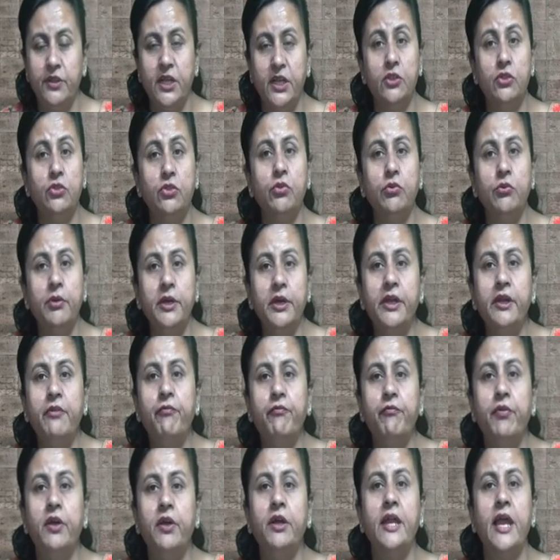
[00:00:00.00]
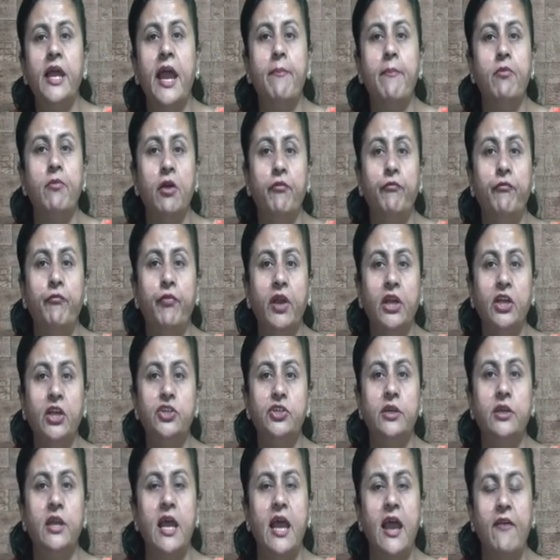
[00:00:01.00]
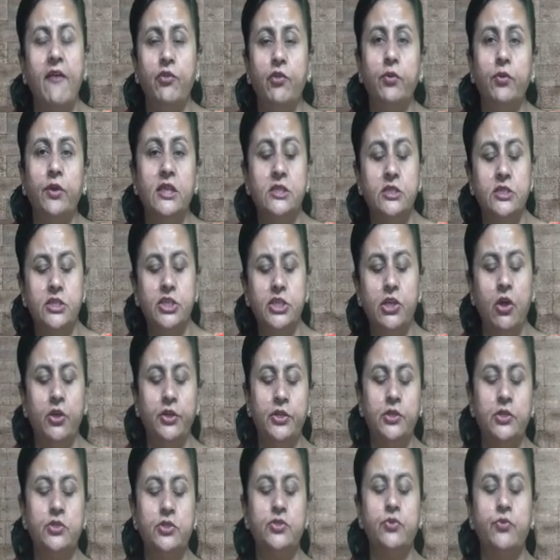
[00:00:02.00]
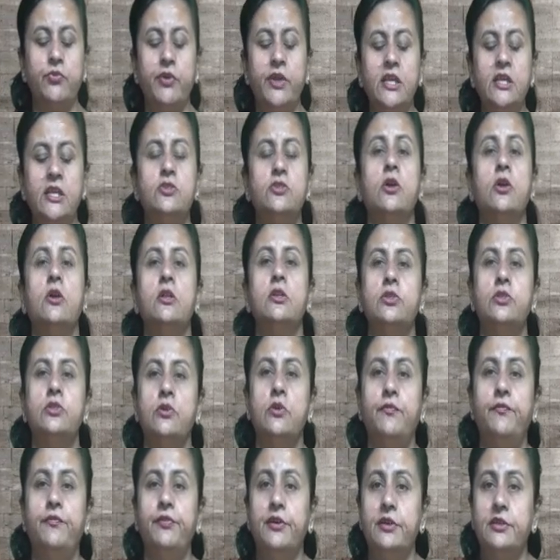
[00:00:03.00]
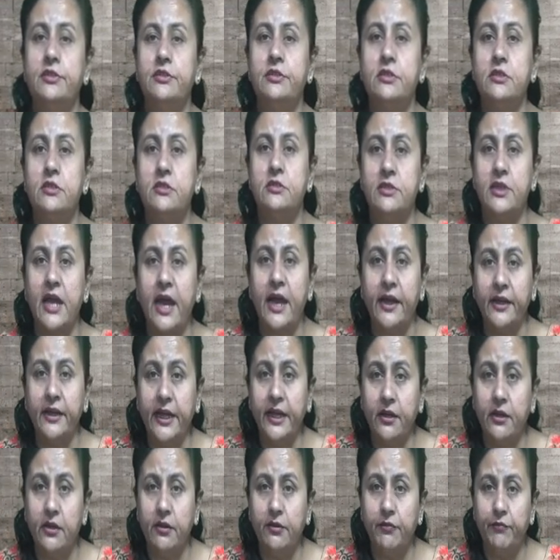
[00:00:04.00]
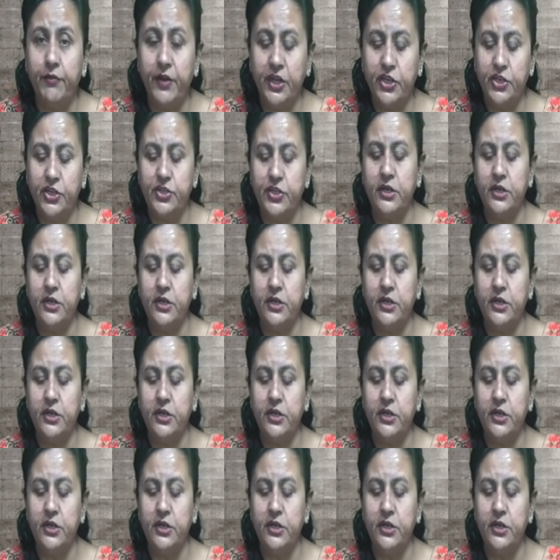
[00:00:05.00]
There are three different types of friction, as you can see on your screens also. First is static friction.